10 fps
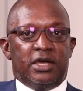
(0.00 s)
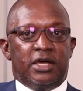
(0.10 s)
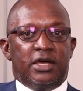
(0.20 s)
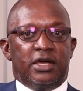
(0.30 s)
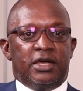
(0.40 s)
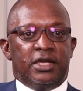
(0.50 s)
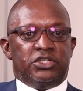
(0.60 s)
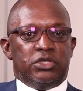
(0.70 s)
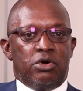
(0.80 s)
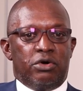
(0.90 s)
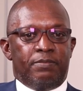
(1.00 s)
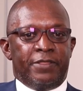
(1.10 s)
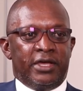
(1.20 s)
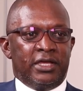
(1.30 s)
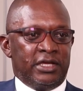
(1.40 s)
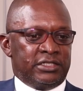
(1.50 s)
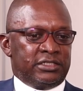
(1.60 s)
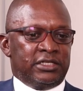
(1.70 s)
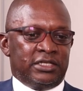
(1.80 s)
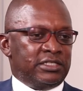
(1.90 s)
Uh, and so it,
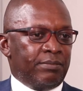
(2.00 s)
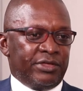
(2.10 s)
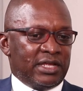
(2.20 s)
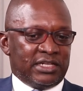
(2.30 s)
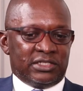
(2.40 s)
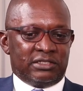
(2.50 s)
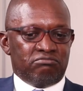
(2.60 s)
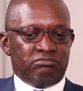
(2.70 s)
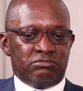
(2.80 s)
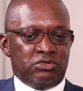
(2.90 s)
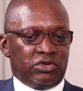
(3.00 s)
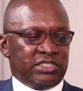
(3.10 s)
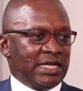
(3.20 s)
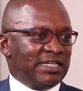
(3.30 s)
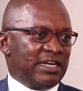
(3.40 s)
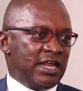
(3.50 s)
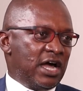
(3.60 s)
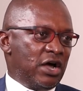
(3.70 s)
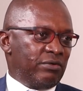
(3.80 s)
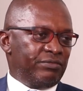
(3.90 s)
it's, it's something that is not starting
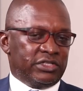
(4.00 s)
now.